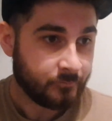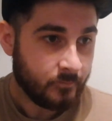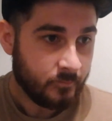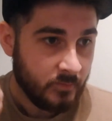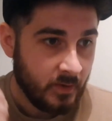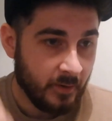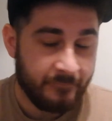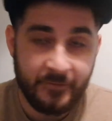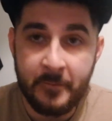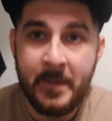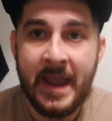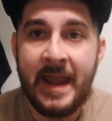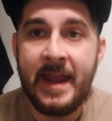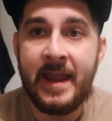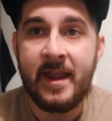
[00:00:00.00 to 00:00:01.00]
for
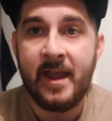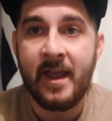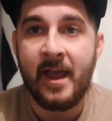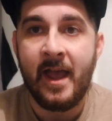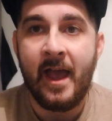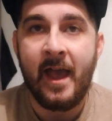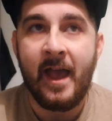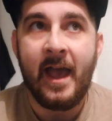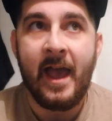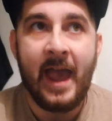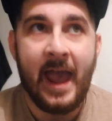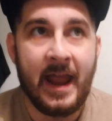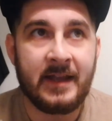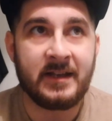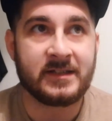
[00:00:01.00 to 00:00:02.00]
me,
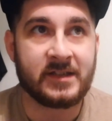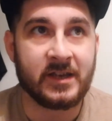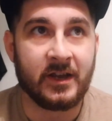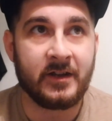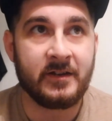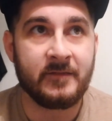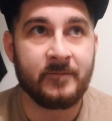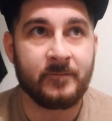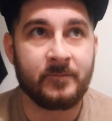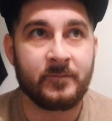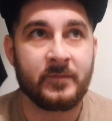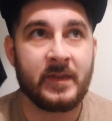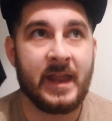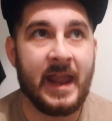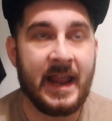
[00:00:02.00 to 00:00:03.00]
Henderson
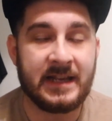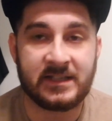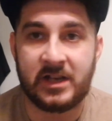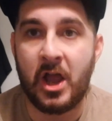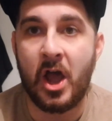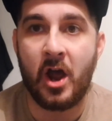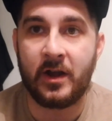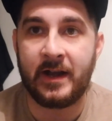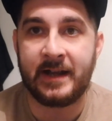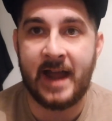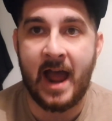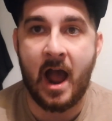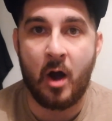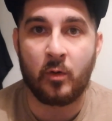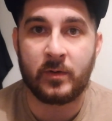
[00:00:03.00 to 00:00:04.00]
is learning that
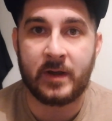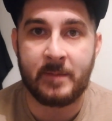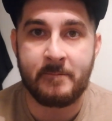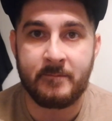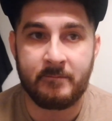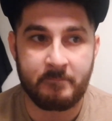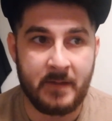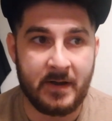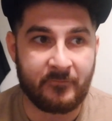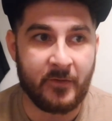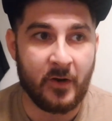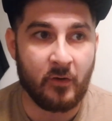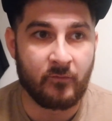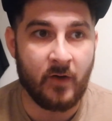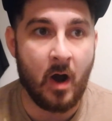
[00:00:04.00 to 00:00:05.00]
holding
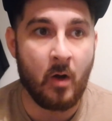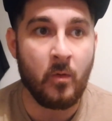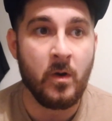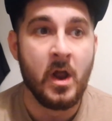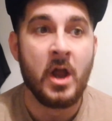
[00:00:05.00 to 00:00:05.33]
midfield role.